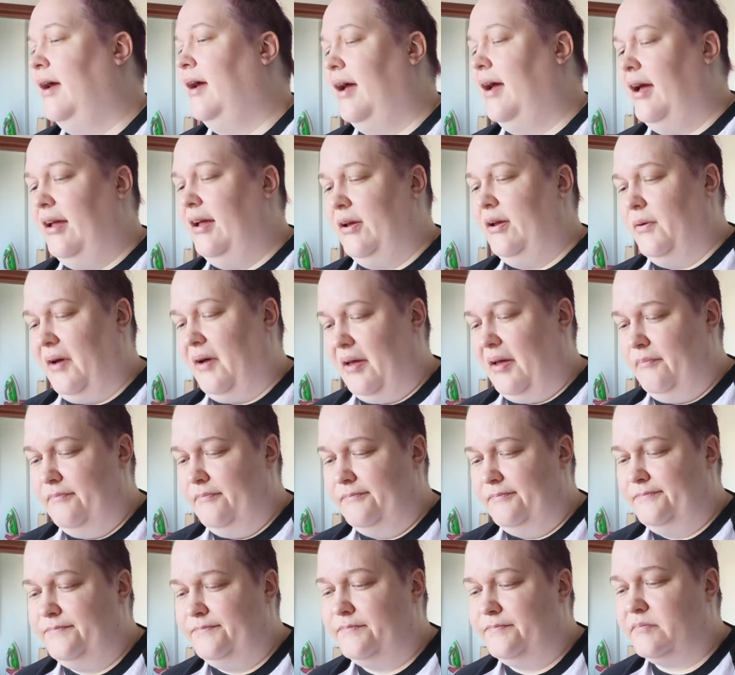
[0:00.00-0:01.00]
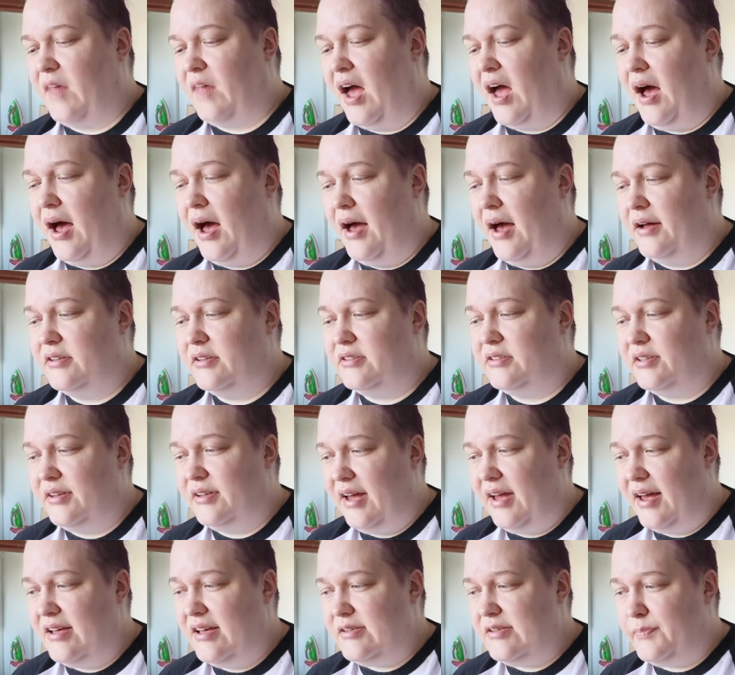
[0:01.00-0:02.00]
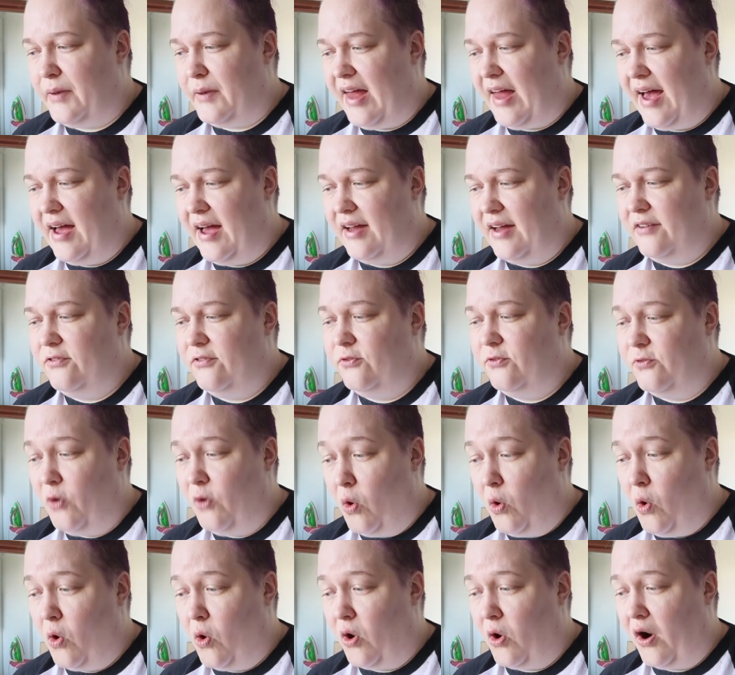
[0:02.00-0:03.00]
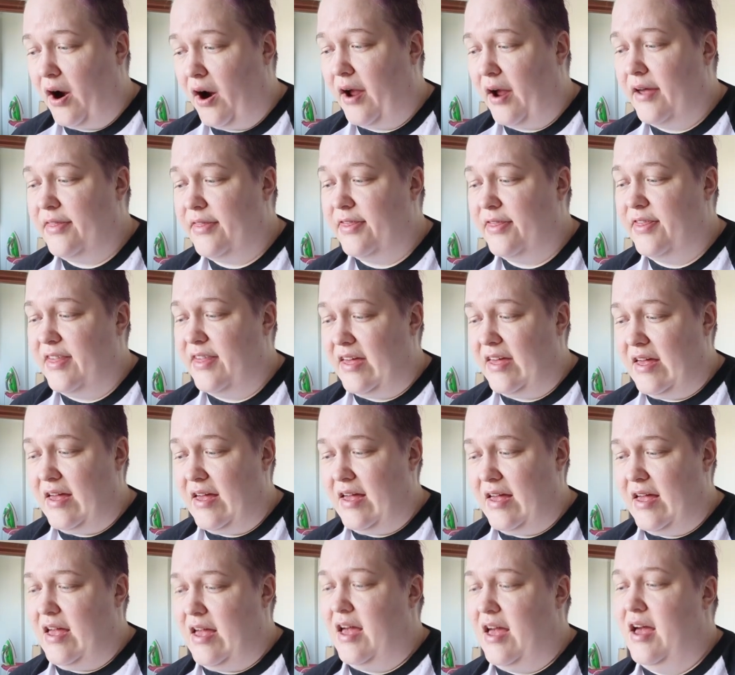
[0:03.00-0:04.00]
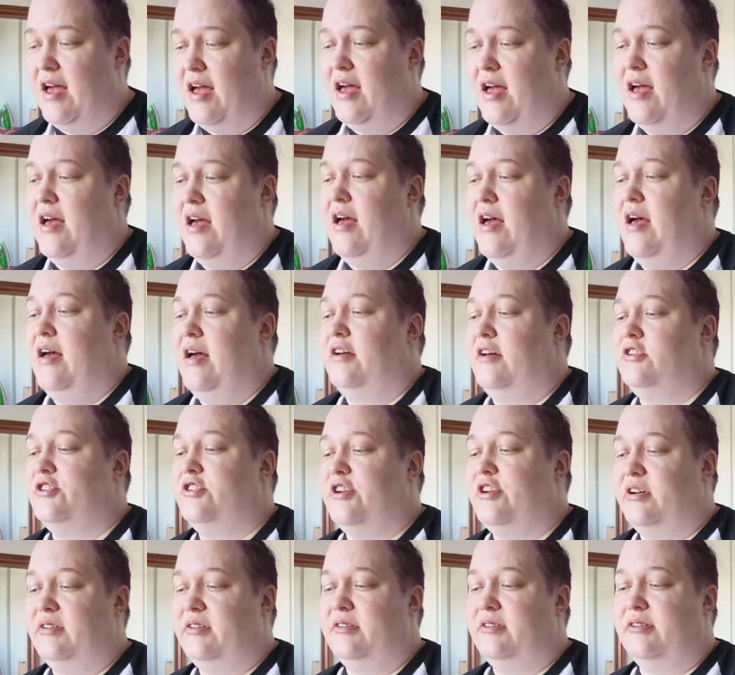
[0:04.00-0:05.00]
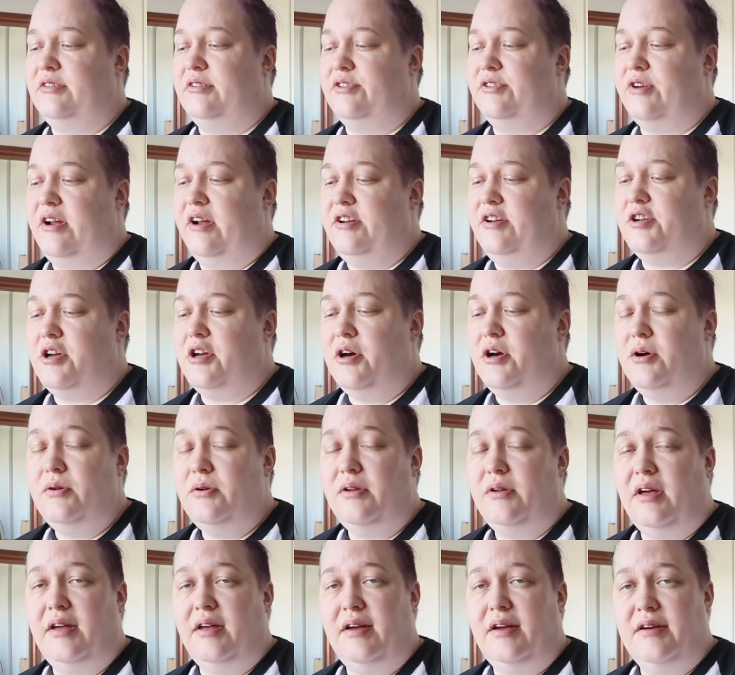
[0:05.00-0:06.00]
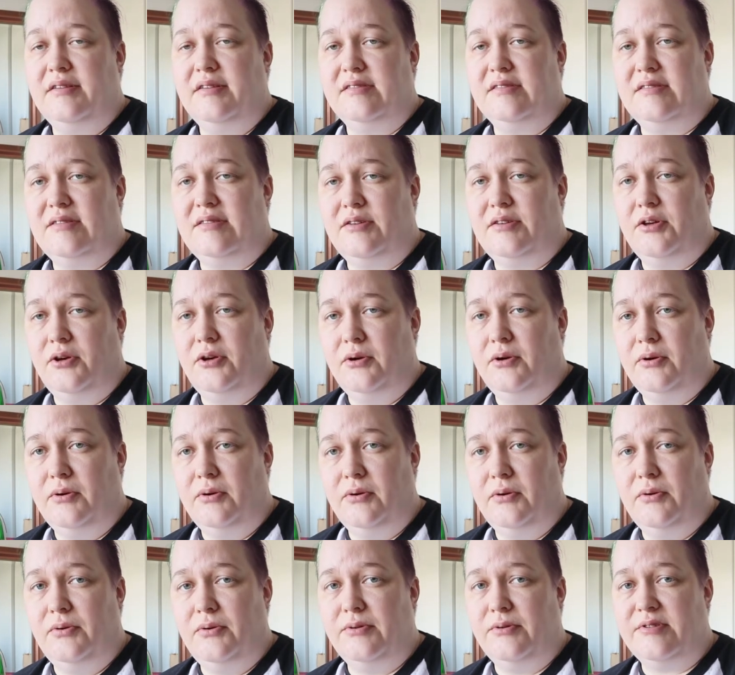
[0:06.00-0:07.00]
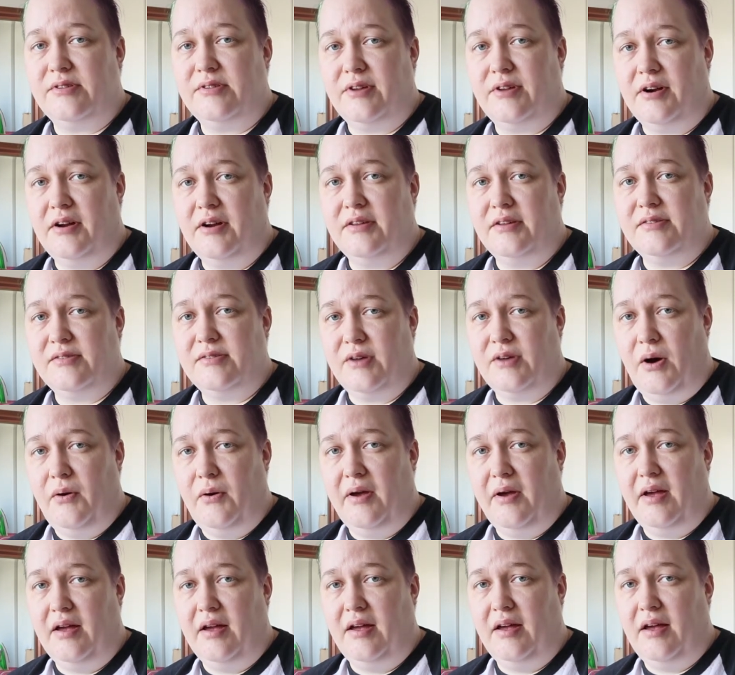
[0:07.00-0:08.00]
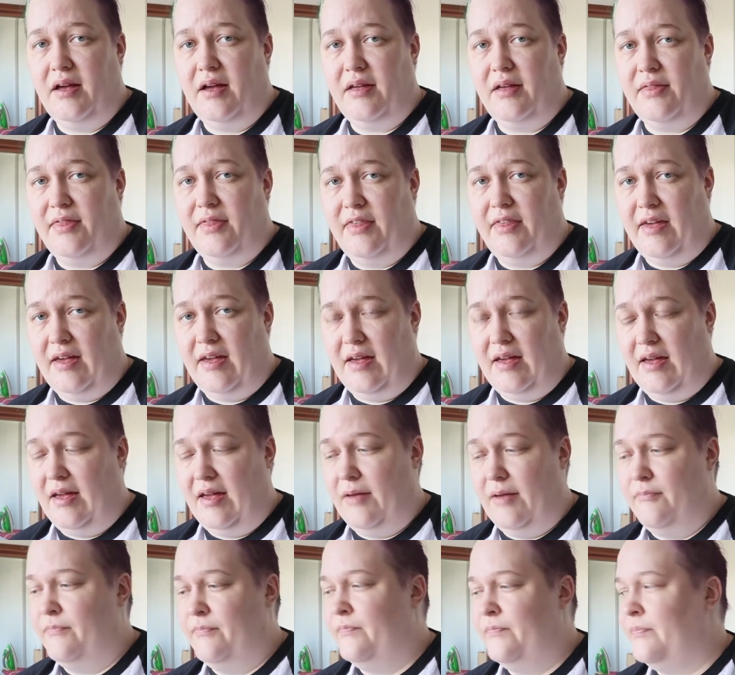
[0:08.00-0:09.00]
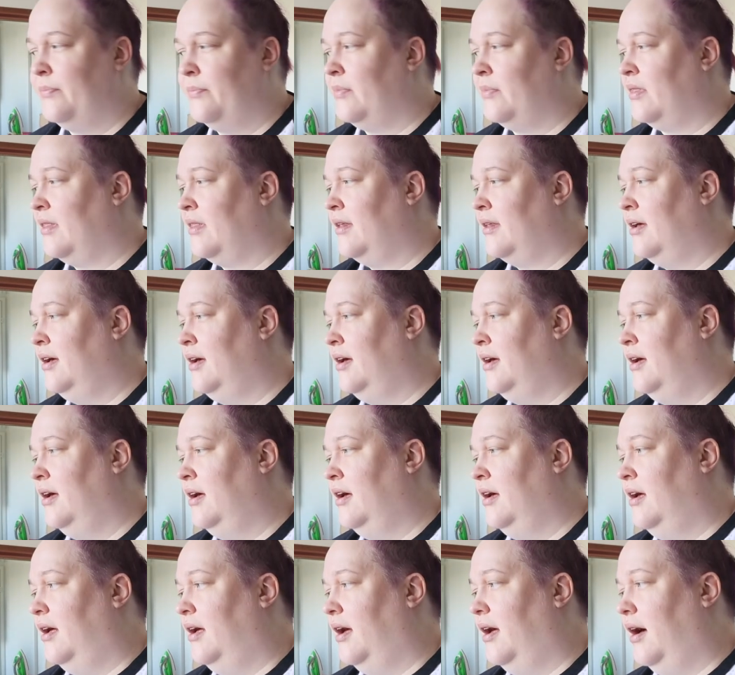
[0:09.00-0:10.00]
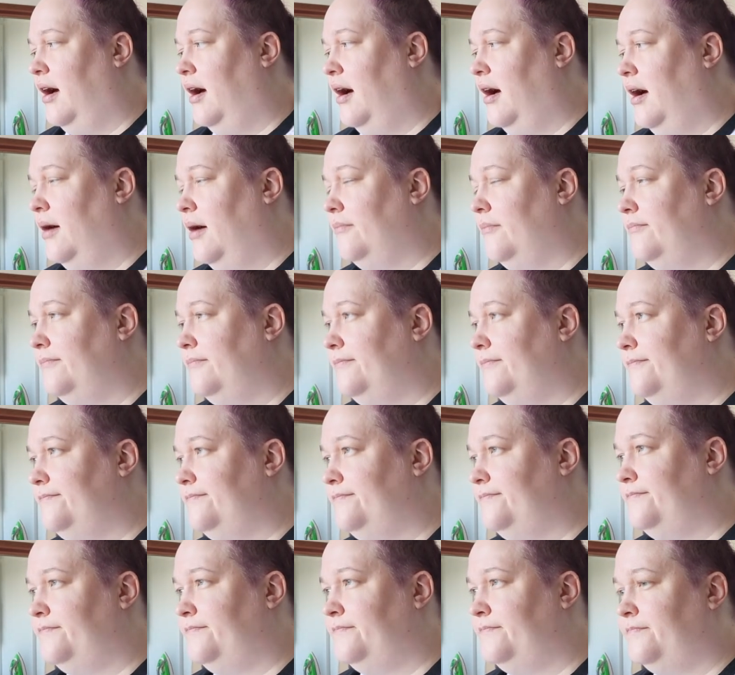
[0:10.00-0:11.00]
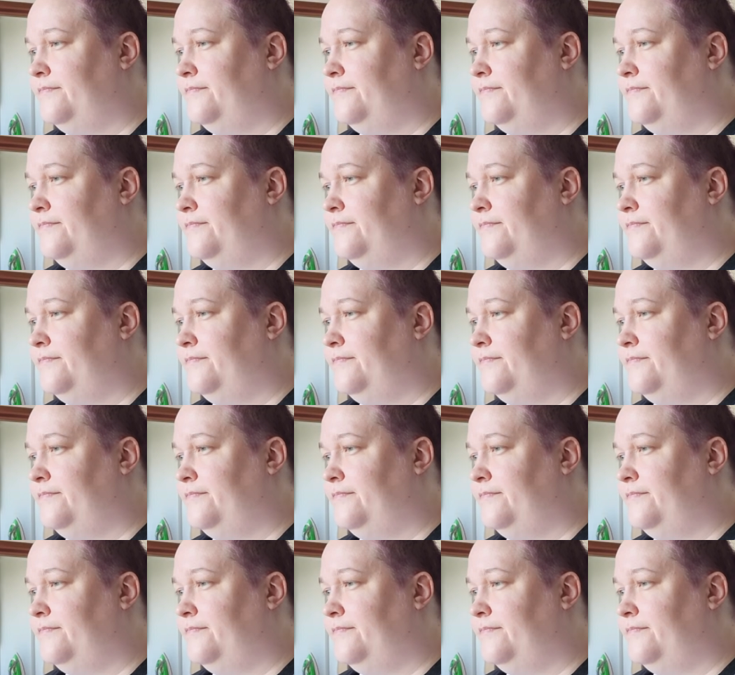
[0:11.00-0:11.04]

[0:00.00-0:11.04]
Anyway, today's plan for the Chilton trench coat is to start sewing the come